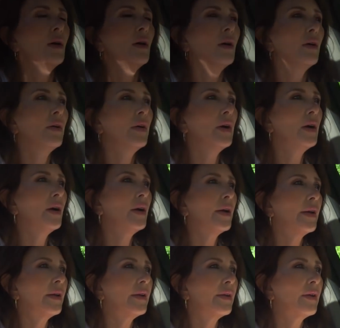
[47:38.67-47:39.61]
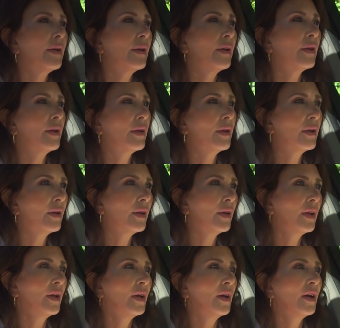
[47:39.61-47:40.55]
All right,
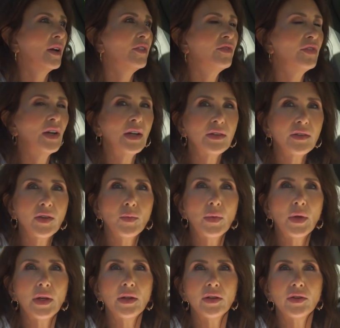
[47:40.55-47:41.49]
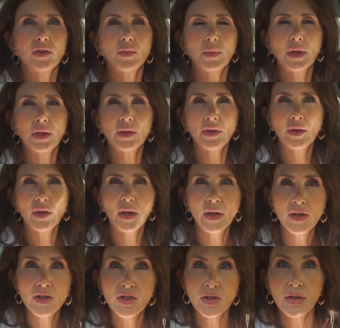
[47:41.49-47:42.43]
I finally made it to my
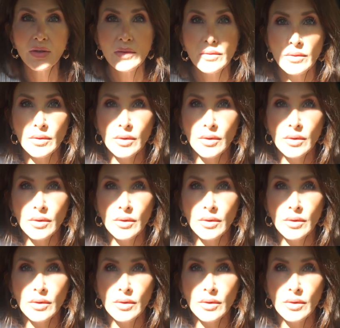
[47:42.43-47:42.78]
location.